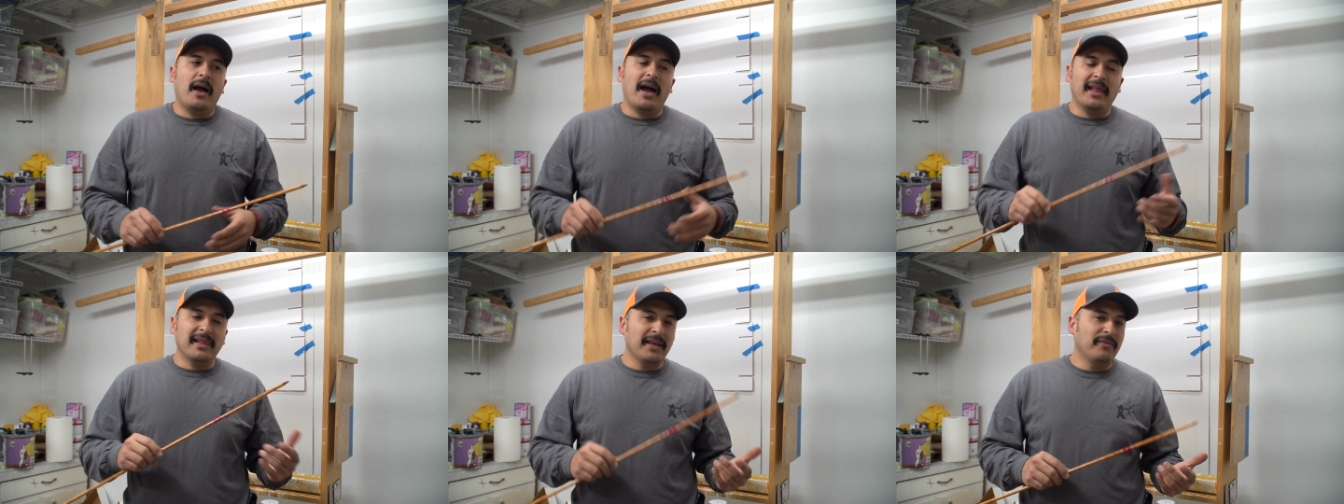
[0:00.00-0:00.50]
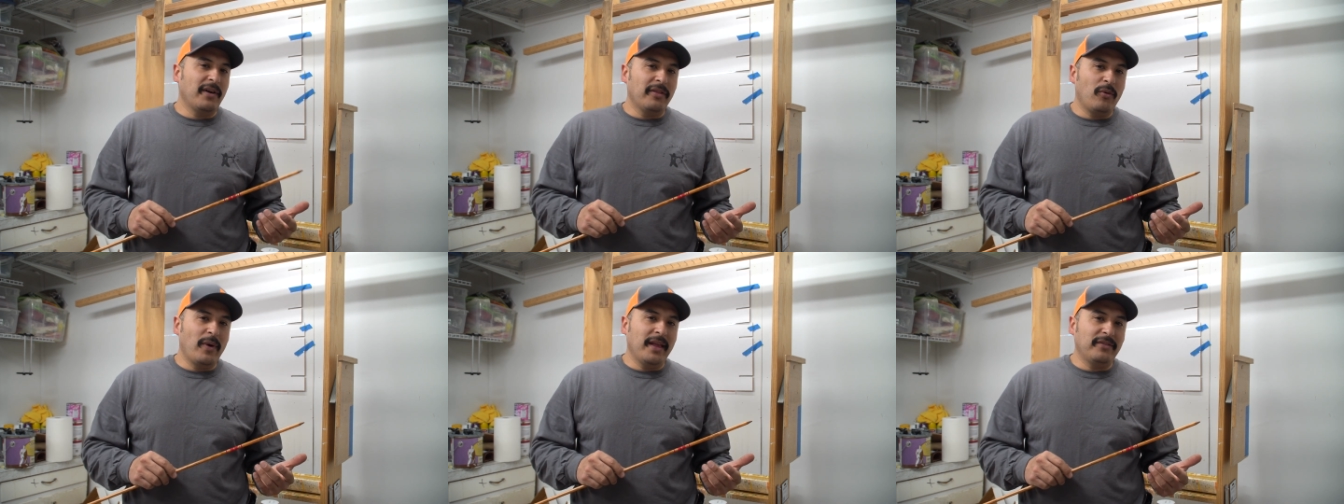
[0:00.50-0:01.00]
I live on
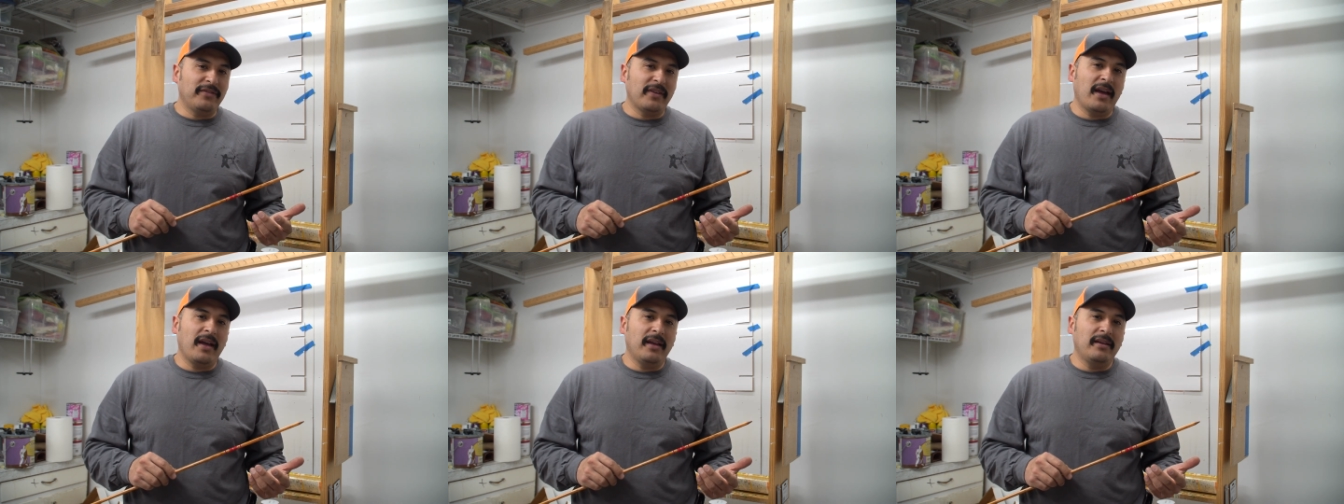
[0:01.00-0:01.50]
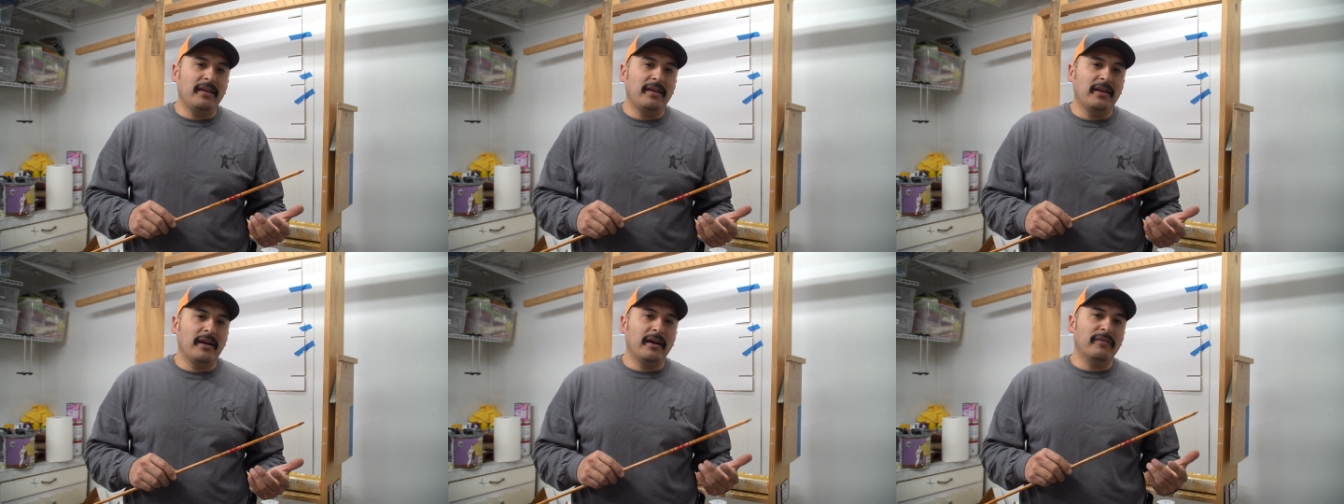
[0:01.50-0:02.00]
the wet side
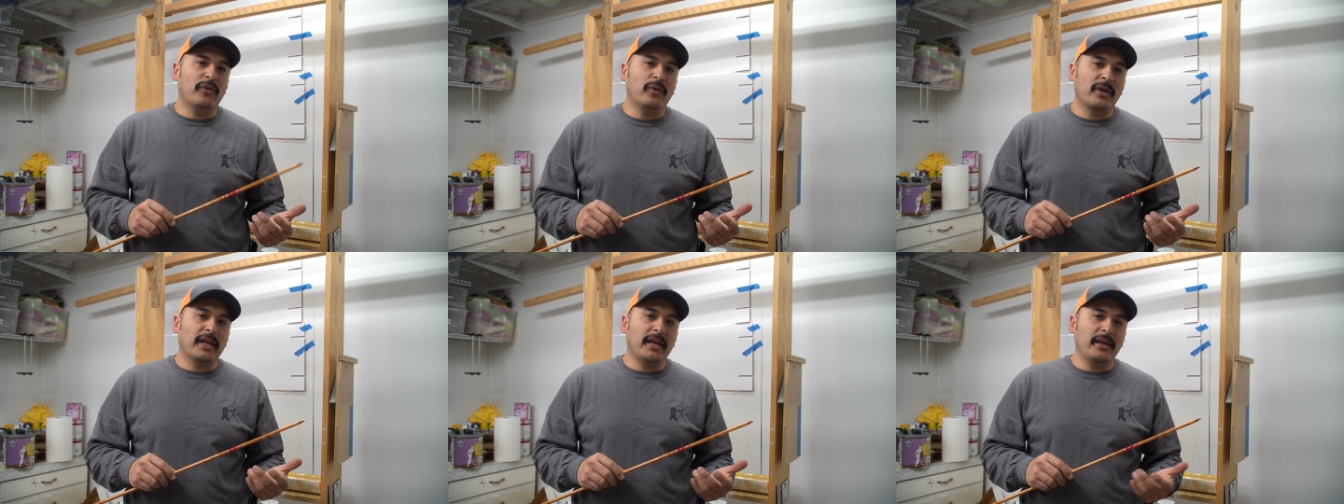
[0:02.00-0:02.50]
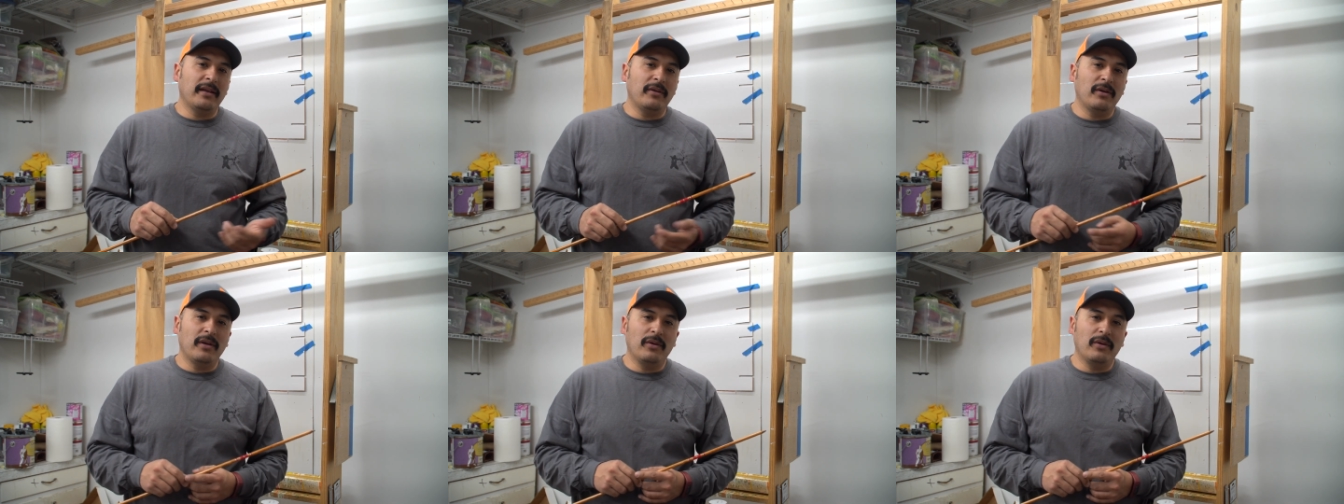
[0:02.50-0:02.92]
of Oregon